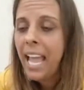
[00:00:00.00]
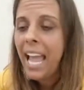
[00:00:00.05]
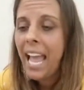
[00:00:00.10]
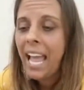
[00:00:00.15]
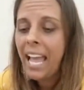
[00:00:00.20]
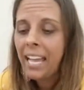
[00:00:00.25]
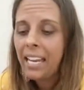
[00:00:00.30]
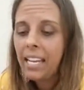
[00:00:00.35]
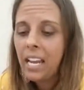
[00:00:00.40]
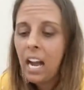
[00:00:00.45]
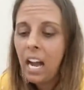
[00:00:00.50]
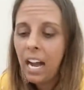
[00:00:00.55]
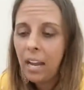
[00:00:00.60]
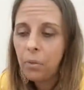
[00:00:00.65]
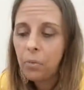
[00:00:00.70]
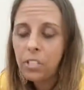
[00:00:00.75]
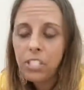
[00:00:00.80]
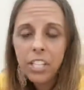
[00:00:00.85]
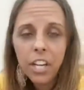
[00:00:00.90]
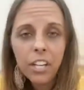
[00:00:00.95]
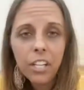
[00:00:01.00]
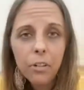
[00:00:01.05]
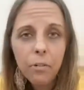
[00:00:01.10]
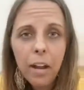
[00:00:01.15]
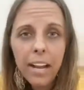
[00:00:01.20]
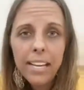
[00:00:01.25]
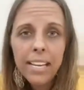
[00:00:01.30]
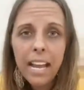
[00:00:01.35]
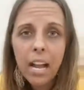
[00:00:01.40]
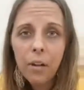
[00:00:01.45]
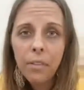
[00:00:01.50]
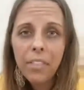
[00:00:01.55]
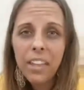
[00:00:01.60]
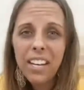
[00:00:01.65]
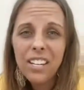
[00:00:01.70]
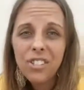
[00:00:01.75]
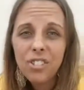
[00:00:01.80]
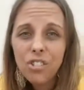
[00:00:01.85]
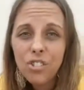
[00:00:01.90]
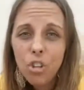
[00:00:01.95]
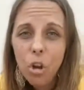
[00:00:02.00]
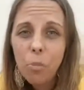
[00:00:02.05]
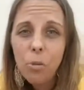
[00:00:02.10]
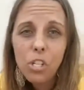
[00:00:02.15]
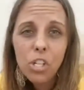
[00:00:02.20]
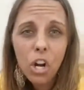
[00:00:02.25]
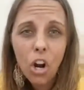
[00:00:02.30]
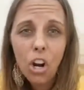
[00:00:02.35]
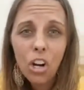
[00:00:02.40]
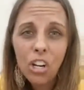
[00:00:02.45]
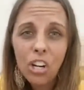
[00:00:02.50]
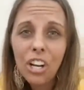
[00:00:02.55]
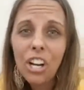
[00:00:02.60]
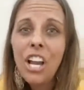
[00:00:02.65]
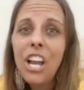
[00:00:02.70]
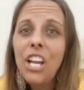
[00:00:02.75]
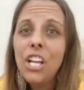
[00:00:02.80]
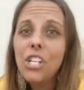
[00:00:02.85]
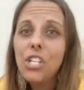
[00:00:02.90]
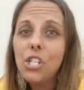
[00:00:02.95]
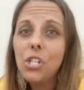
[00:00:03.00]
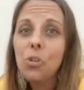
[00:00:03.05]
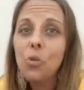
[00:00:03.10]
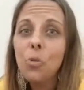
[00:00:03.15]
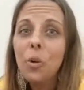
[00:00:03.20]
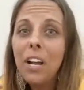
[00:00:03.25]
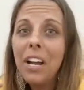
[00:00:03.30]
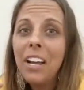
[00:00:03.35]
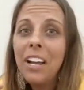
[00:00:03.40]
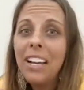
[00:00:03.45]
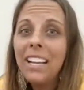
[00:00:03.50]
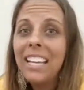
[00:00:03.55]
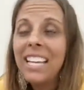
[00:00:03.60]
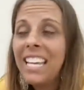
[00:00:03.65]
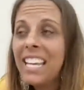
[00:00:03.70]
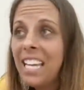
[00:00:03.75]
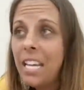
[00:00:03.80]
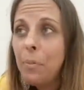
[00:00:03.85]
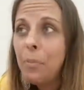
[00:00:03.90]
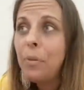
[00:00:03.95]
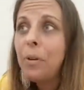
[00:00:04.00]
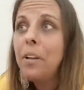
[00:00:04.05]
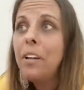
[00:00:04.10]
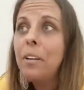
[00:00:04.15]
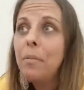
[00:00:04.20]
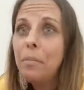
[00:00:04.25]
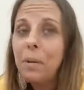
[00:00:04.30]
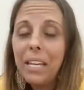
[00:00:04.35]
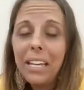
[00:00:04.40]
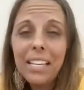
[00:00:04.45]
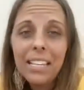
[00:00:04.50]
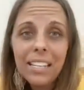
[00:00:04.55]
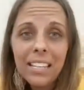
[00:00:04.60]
And I will tell you right now that it's so much harder to keep being